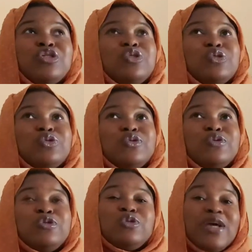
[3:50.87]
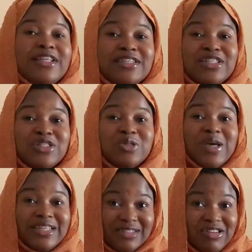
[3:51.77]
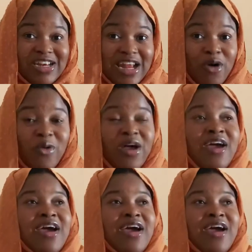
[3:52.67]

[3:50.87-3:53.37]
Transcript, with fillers: to 2023 now.